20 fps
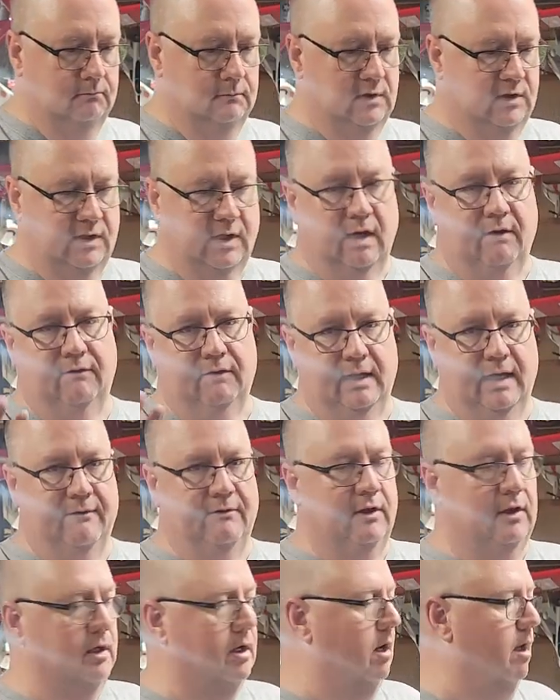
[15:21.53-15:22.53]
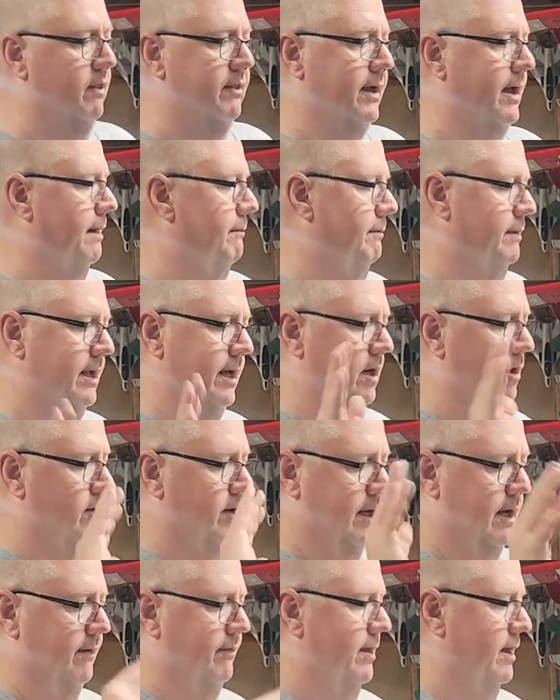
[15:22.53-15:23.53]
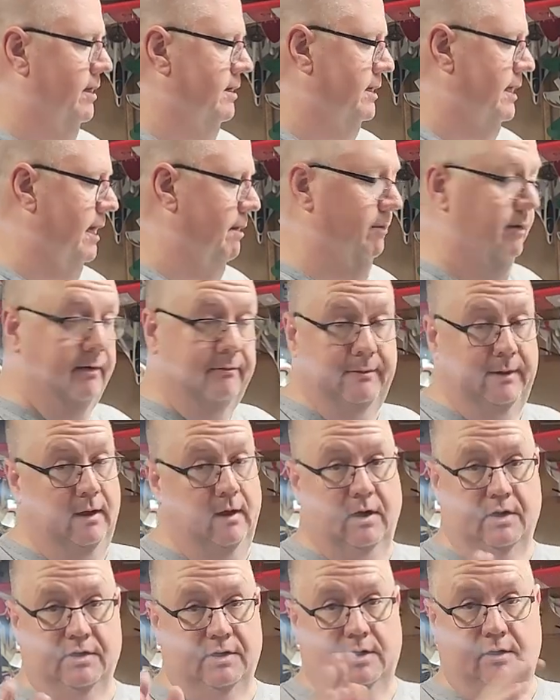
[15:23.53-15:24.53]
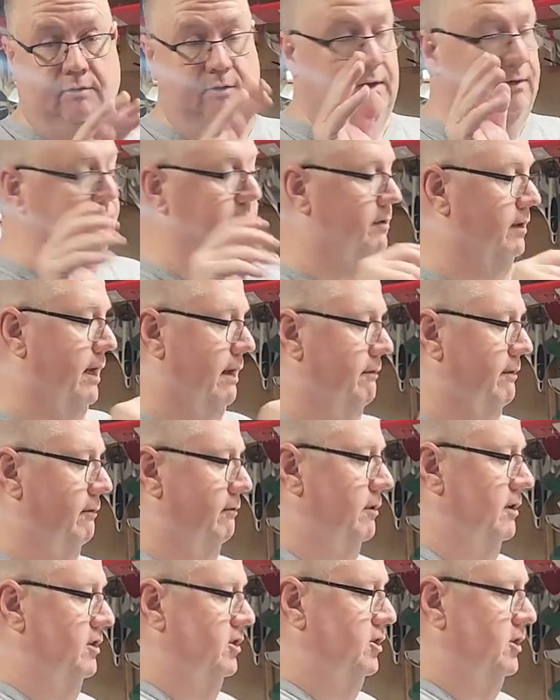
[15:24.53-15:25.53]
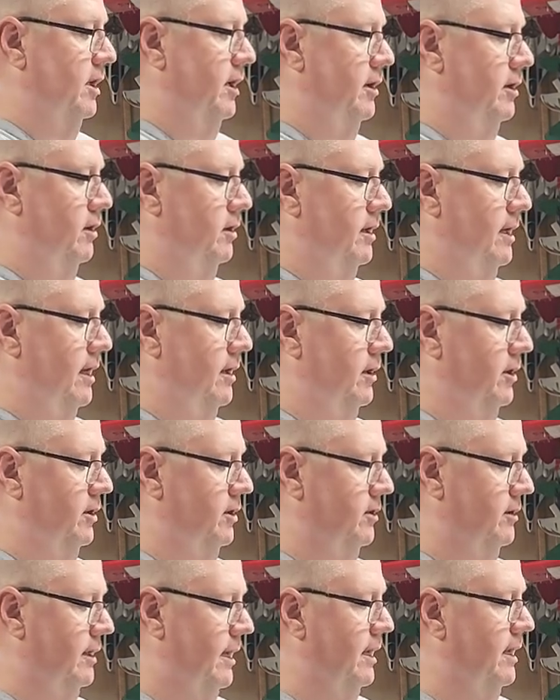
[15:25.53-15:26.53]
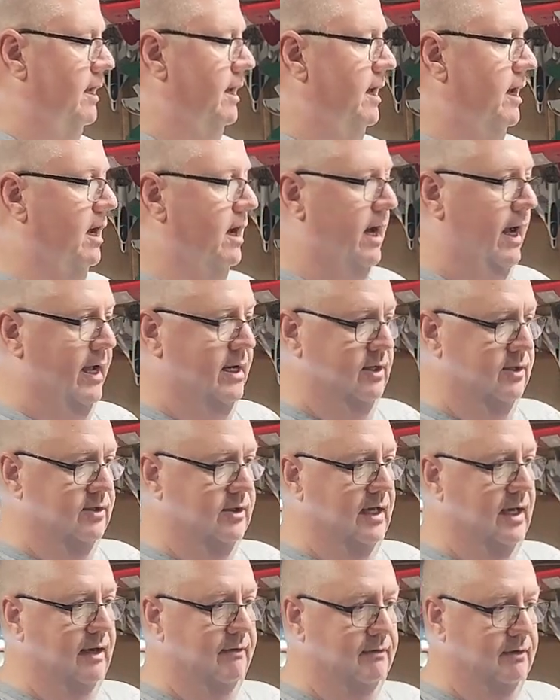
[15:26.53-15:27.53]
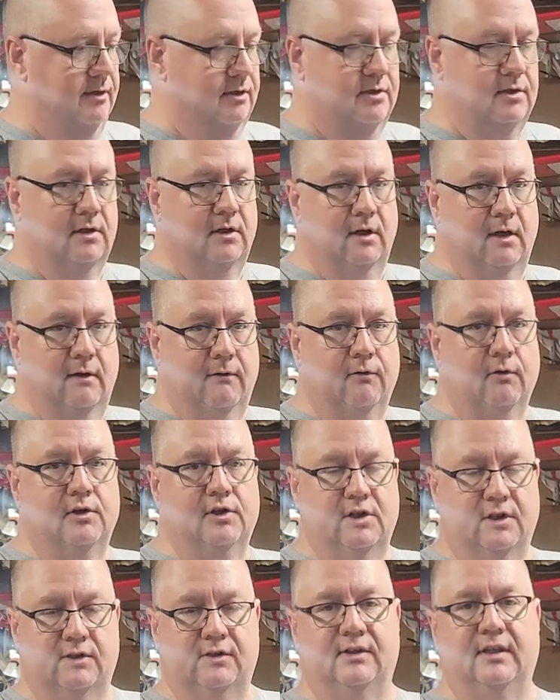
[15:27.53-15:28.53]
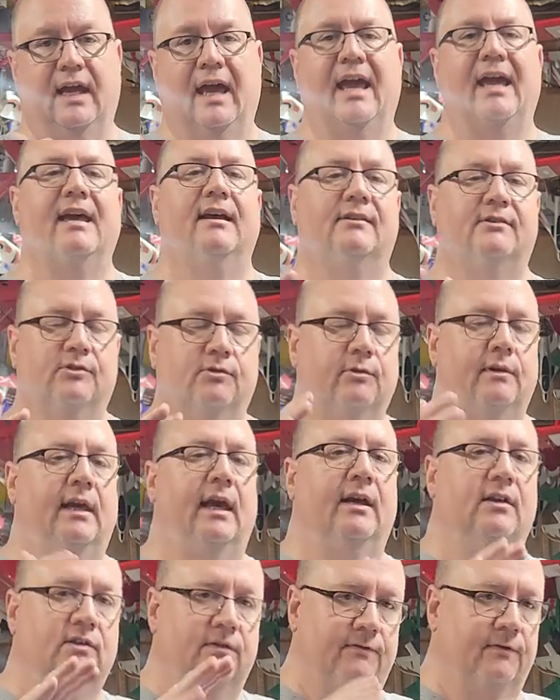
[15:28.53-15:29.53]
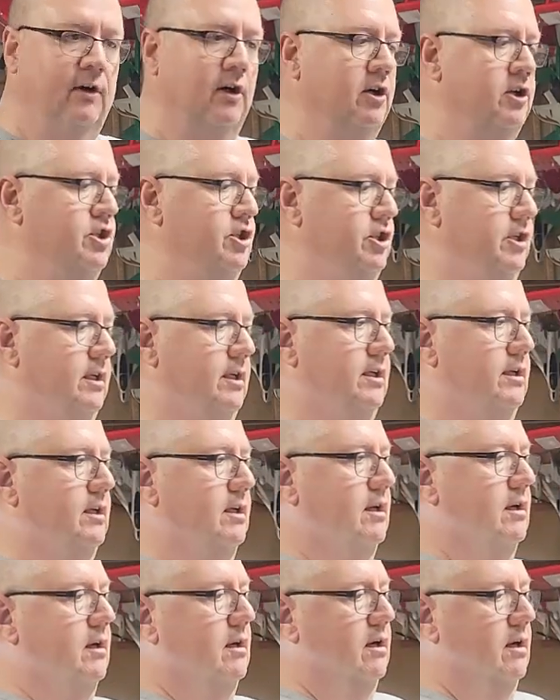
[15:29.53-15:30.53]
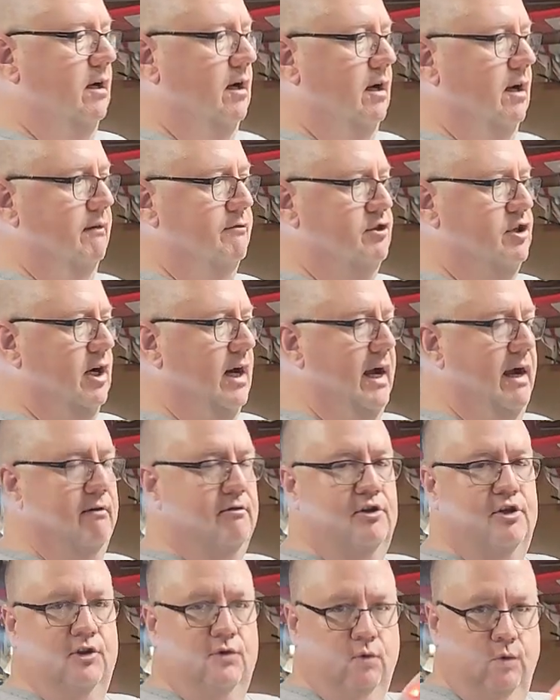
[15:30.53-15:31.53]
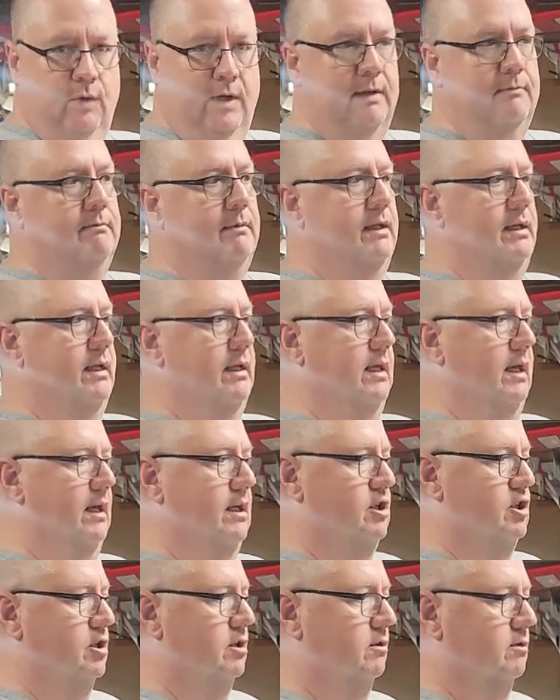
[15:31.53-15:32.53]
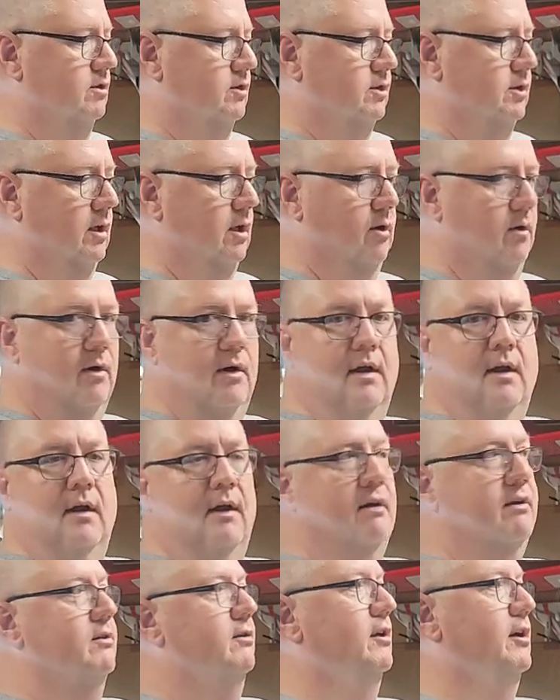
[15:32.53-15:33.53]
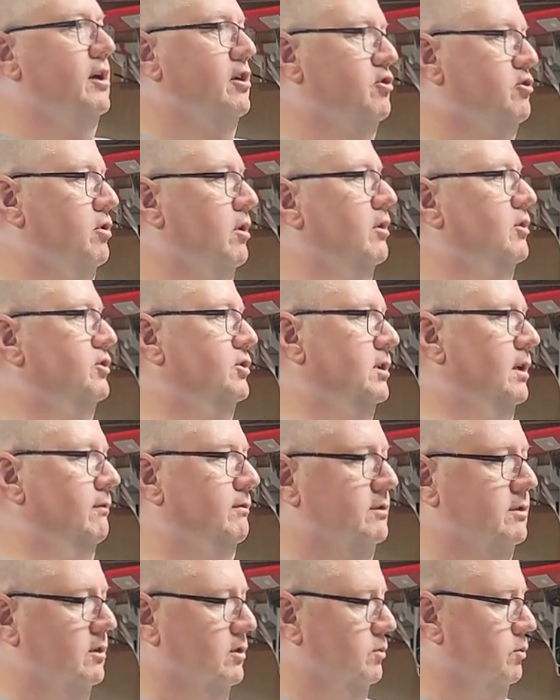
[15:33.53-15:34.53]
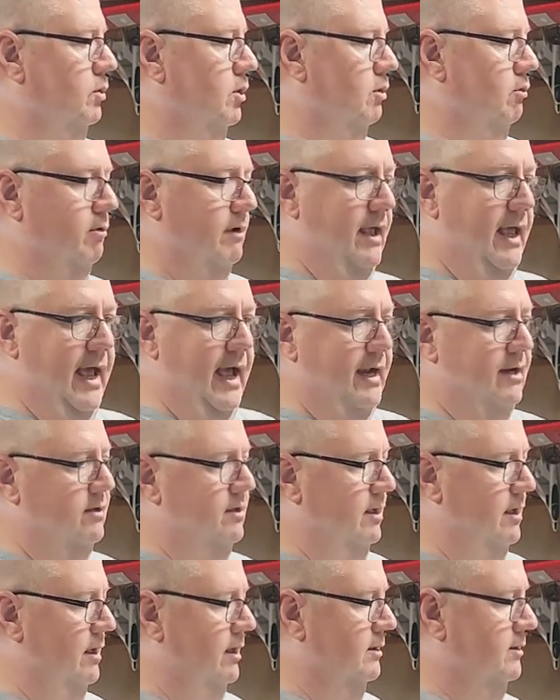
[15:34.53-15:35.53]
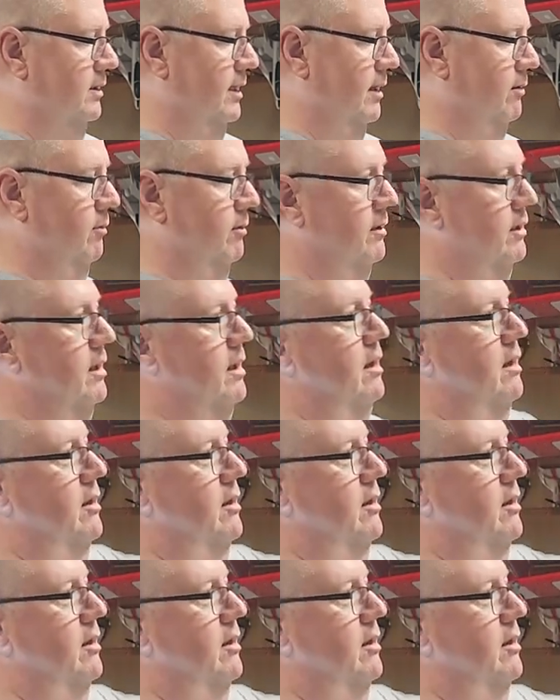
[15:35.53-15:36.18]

self-level and all that, but I don't have that enabled. I'll be honest, I, don't even, I haven't really studied on how to do that. I just have it uh, for just the A S three X version of gyro, just wind mitigation. So the control surfaces will react against, like when